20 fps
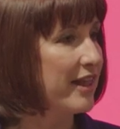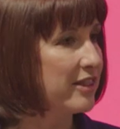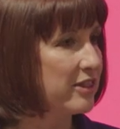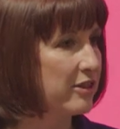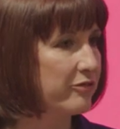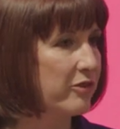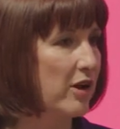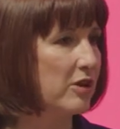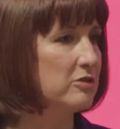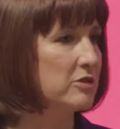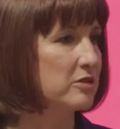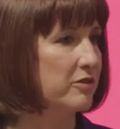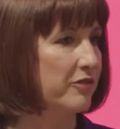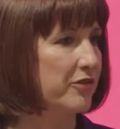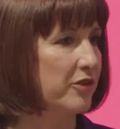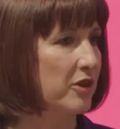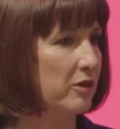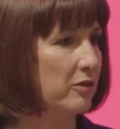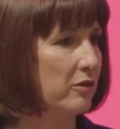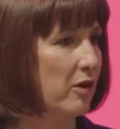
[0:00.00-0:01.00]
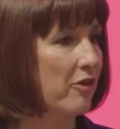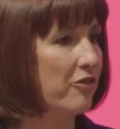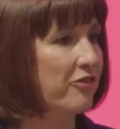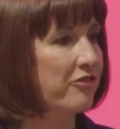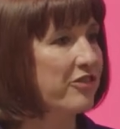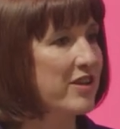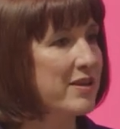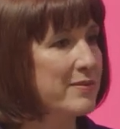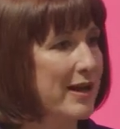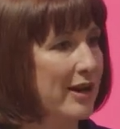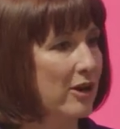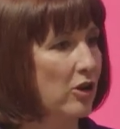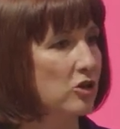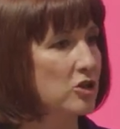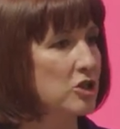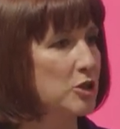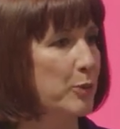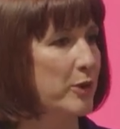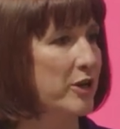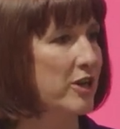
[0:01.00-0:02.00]
And the Rose Review of Female
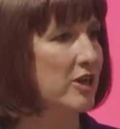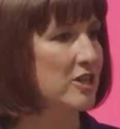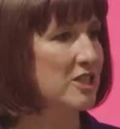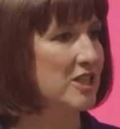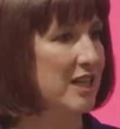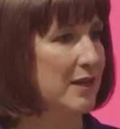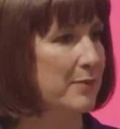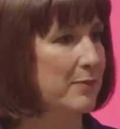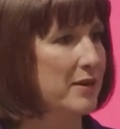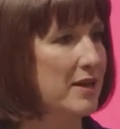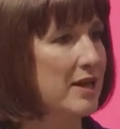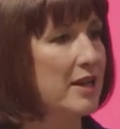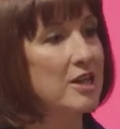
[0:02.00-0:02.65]
Entrepreneurship